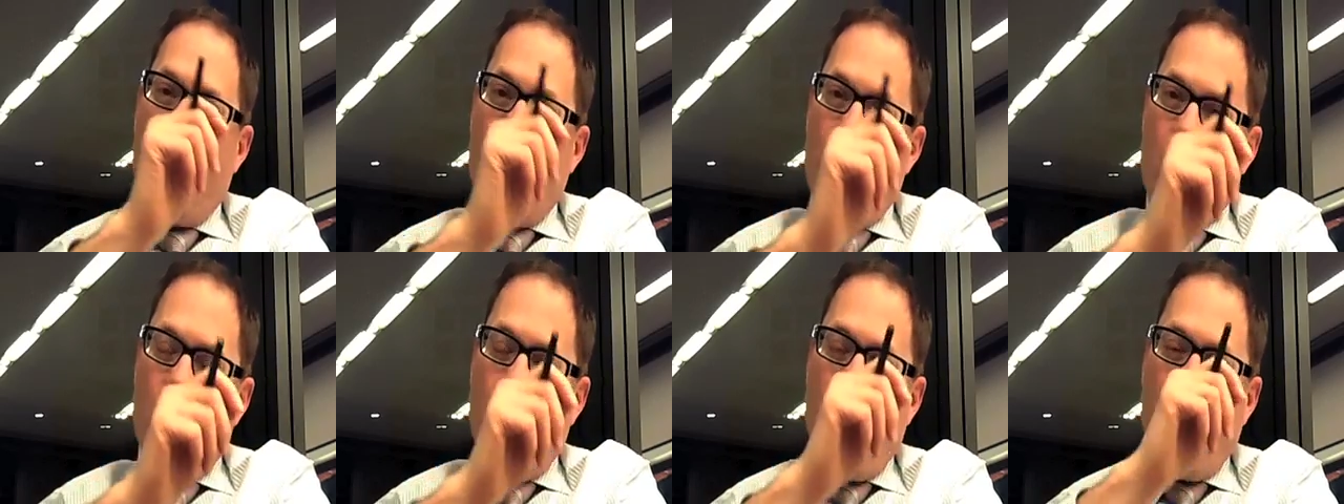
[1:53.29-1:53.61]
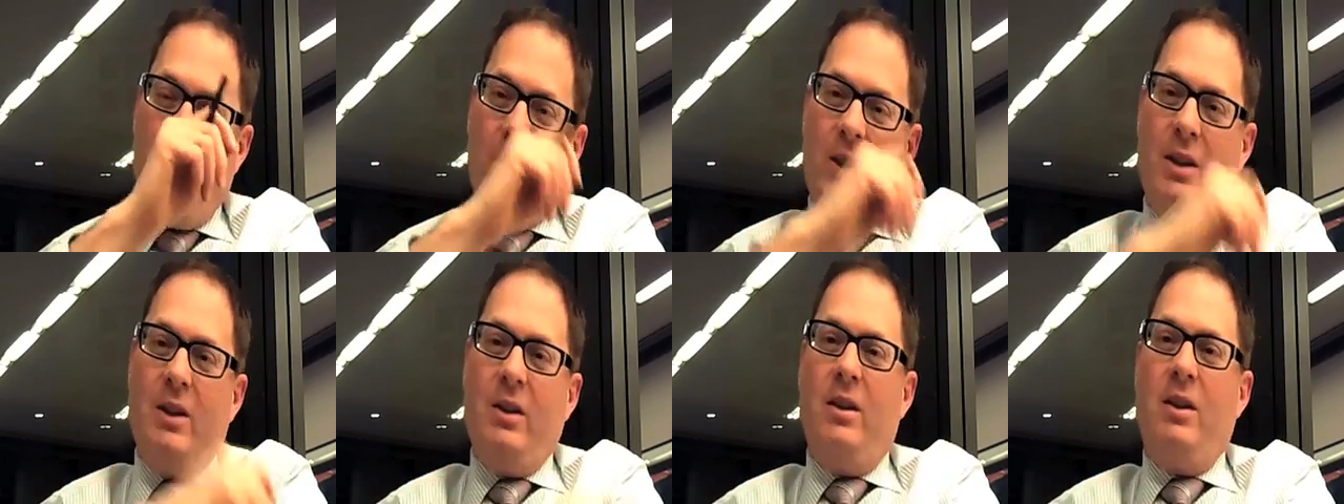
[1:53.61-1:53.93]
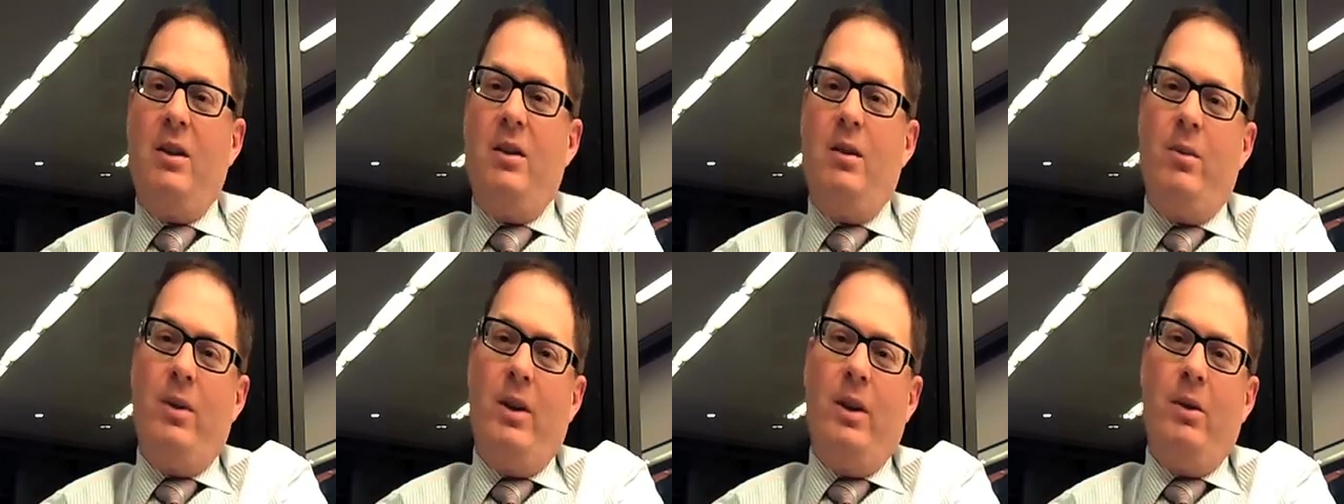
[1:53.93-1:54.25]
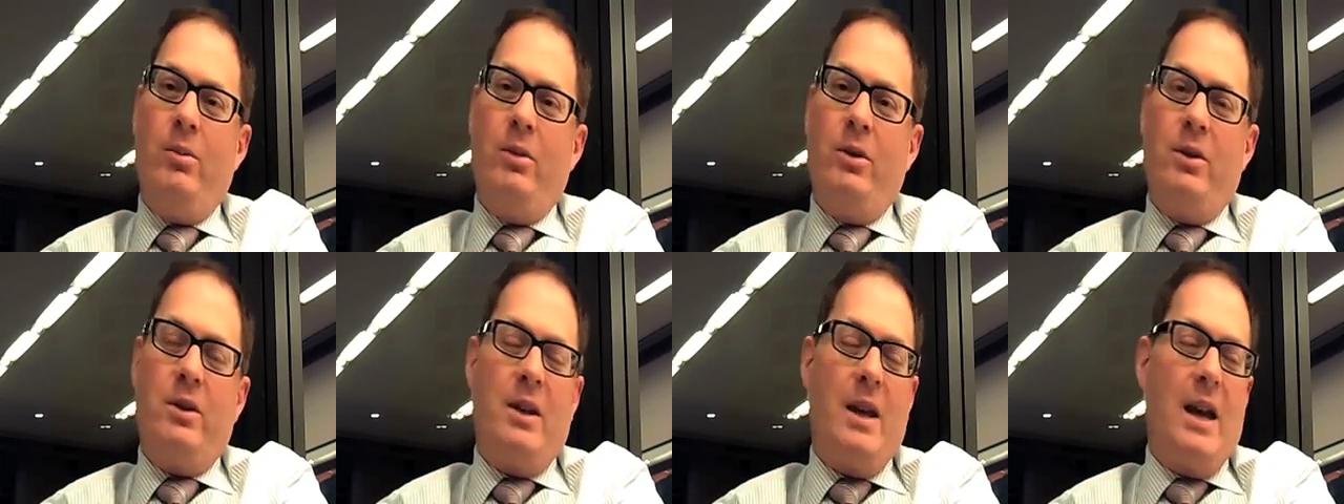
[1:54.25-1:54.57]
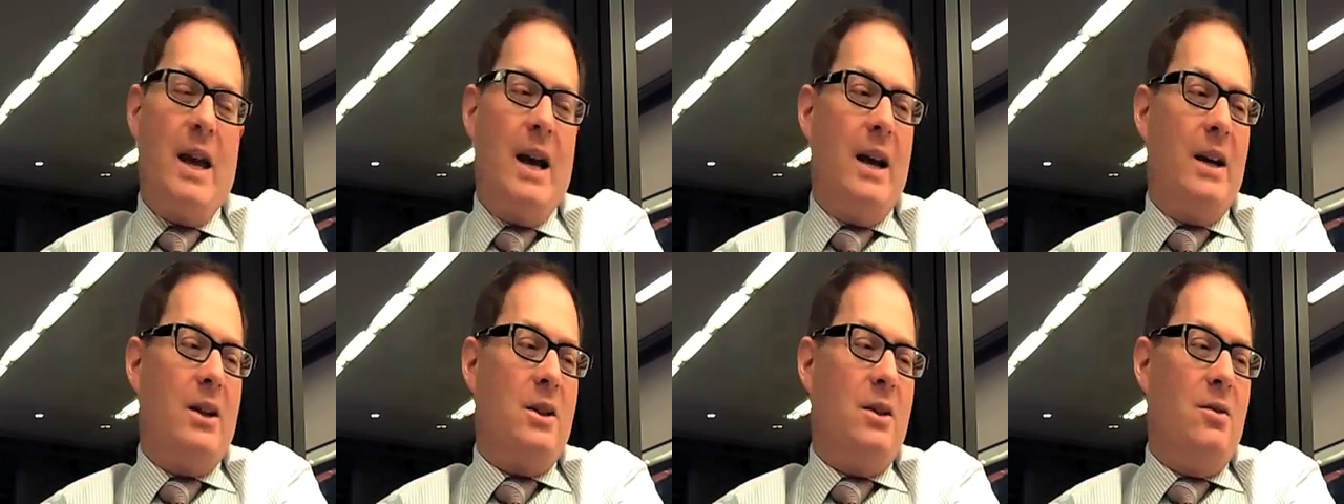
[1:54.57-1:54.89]
to immediately to be able to
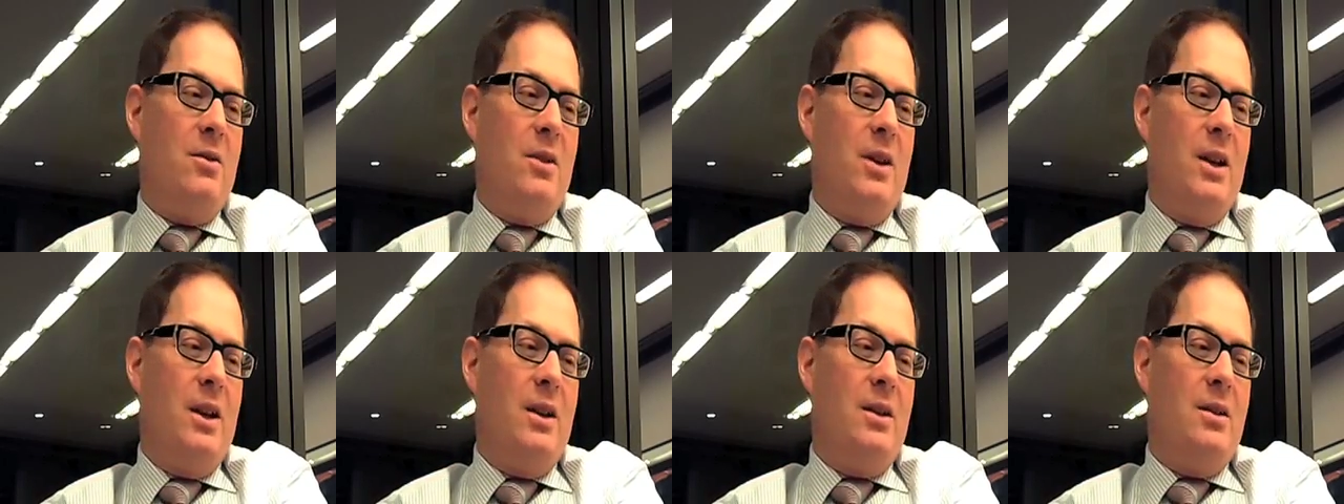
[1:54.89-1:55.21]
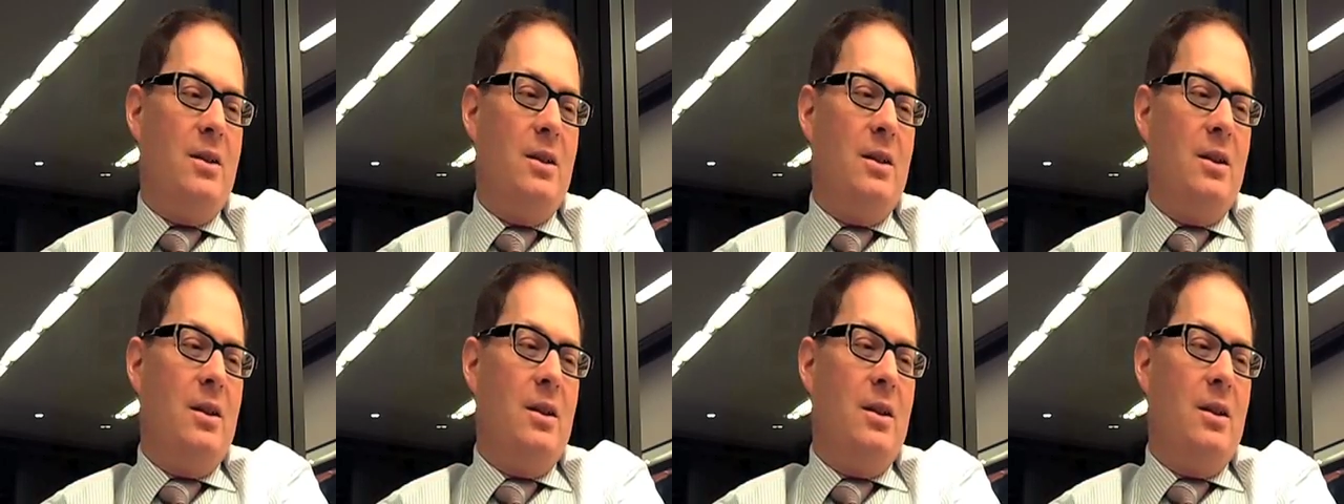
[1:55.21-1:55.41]
activate.